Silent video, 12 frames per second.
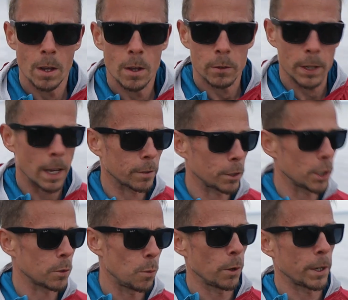So yeah, so
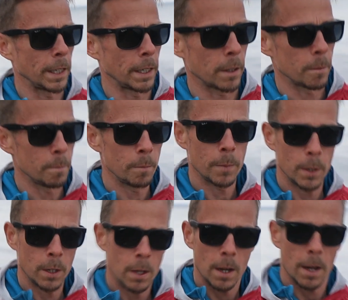just walking in them,
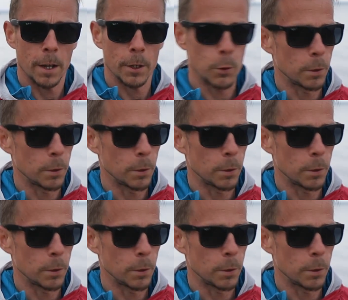you